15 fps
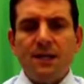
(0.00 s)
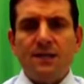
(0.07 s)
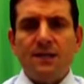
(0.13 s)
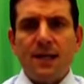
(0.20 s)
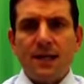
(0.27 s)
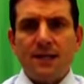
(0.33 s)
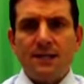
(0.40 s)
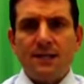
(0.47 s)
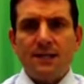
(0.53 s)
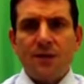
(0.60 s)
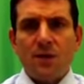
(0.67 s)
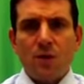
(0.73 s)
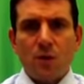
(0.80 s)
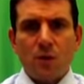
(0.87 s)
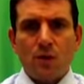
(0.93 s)
takes the
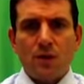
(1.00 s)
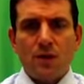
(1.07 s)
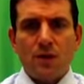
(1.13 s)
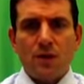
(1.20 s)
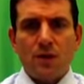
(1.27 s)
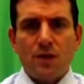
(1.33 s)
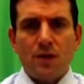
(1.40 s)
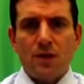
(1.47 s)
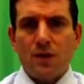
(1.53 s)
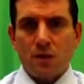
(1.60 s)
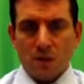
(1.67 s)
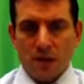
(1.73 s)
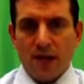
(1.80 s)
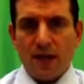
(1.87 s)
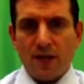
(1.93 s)
court
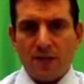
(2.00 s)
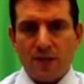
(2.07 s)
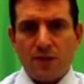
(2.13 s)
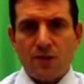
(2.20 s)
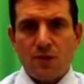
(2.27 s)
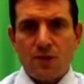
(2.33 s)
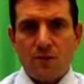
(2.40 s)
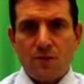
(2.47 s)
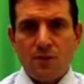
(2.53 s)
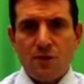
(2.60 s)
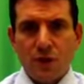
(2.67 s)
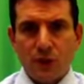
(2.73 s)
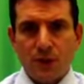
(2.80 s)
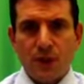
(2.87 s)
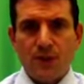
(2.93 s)
or case to the
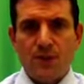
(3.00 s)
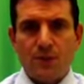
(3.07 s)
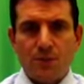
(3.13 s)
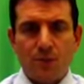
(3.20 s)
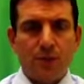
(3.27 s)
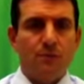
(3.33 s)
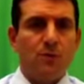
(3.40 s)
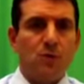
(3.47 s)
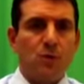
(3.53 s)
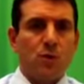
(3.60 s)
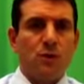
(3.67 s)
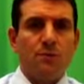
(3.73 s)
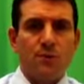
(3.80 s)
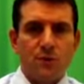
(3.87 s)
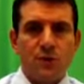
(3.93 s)
Missouri Supreme
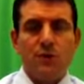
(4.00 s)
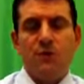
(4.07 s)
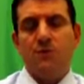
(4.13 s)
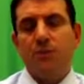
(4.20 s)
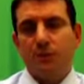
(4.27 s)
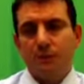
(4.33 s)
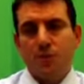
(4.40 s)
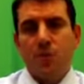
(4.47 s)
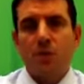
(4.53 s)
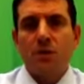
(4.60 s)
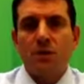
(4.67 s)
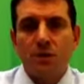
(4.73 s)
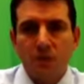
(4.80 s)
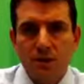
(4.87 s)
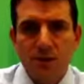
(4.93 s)
Court. And the Missouri Supreme
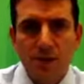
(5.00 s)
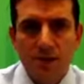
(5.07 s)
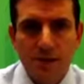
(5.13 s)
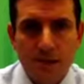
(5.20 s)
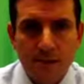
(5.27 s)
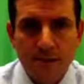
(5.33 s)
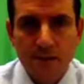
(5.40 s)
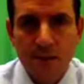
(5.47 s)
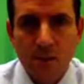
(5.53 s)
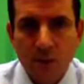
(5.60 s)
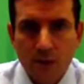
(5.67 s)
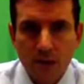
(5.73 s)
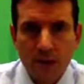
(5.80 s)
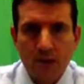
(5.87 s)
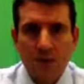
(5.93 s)
Court says
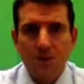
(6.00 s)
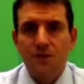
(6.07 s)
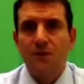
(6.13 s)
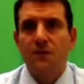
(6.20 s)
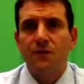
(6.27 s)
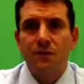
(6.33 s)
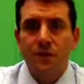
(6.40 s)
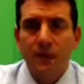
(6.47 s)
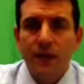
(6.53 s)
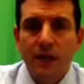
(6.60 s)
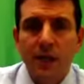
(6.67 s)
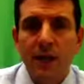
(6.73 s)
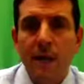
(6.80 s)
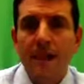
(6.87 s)
absolutely he is free.